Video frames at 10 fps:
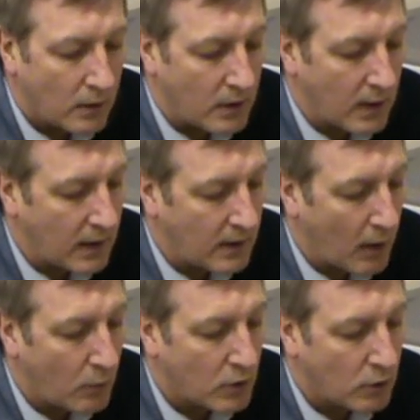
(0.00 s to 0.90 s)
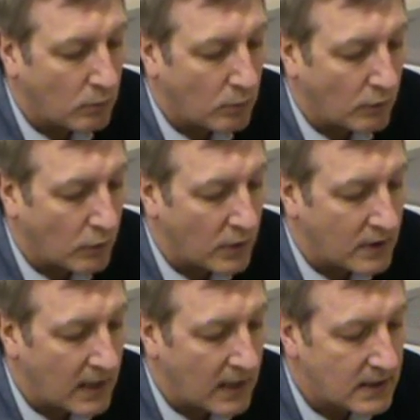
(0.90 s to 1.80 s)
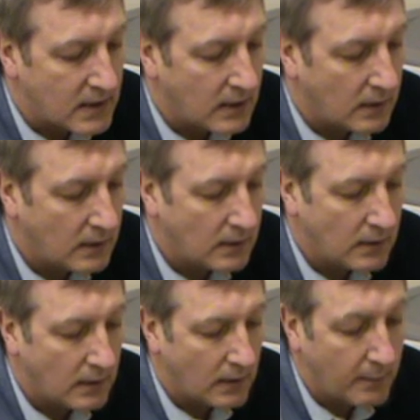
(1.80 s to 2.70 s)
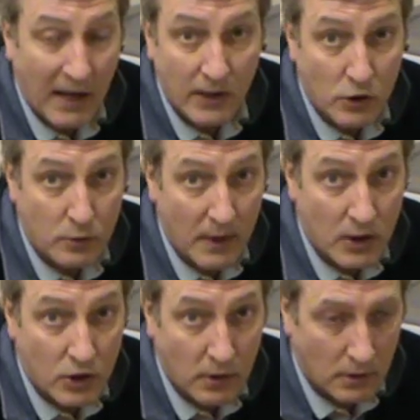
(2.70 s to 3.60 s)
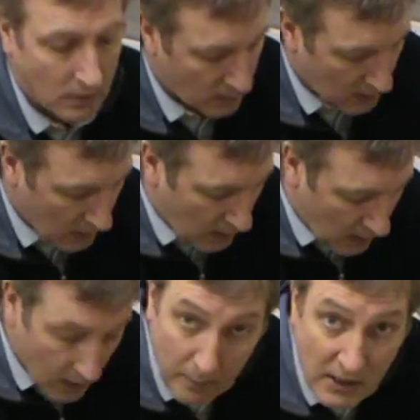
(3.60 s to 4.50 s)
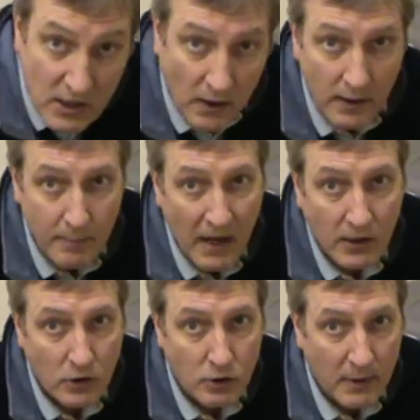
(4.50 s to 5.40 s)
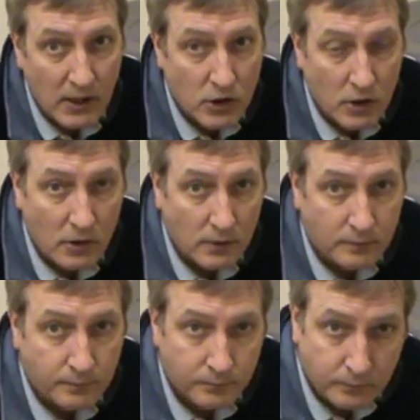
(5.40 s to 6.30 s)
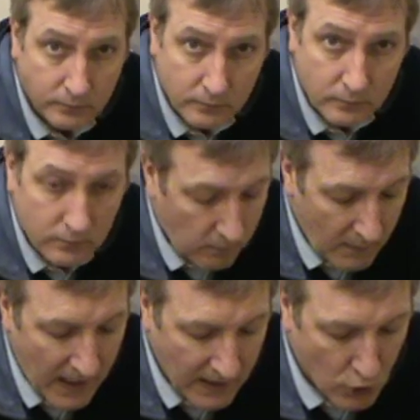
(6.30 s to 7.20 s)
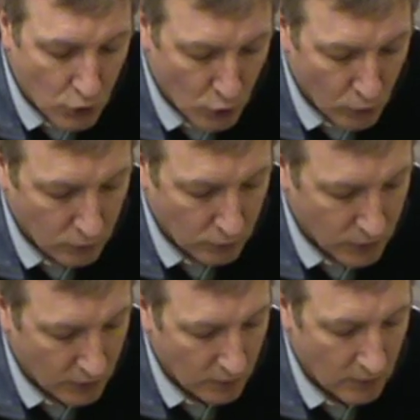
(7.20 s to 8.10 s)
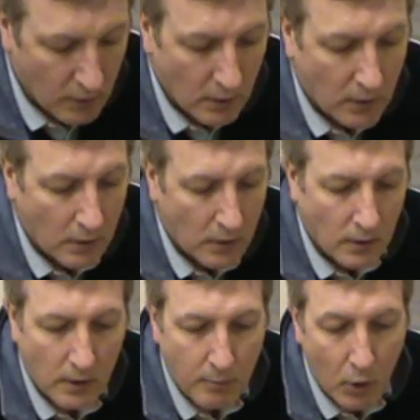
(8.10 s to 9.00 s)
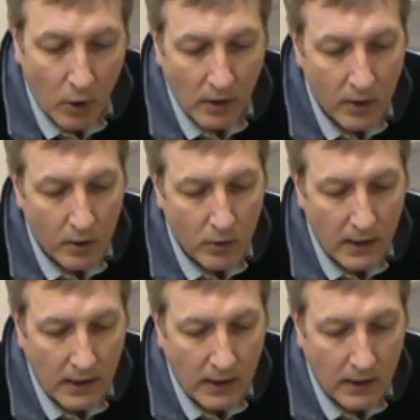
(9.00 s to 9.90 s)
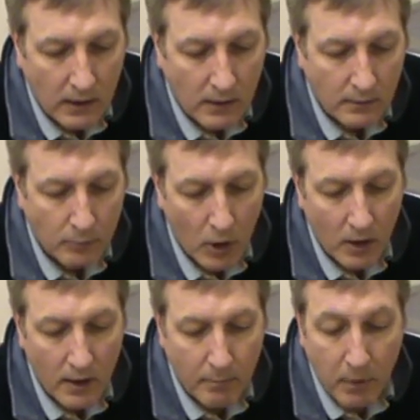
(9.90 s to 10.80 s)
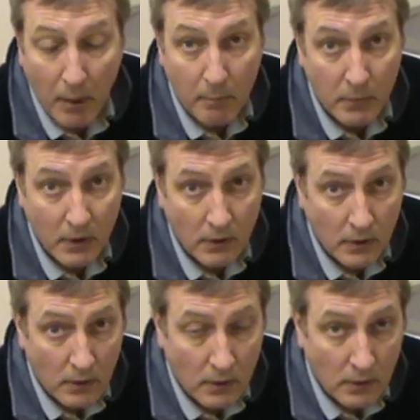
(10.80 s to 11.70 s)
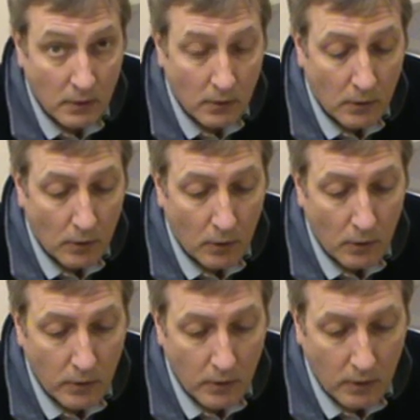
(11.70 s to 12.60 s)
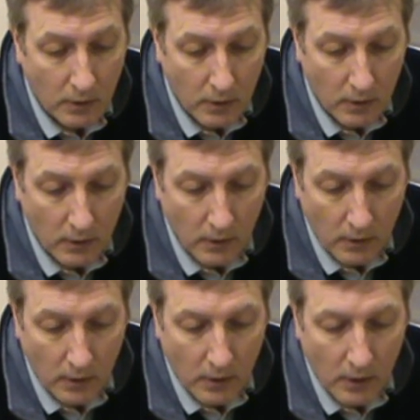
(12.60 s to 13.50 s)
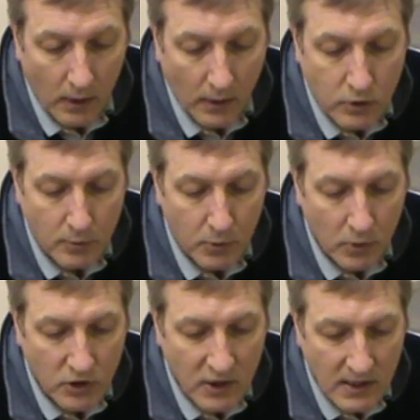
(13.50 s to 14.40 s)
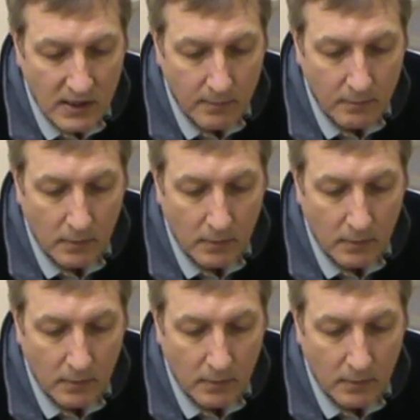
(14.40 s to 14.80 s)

Now we're going to test the micro switch. Basically the micro switch, it controls the boiler on any boiler and pump on a 2-port system.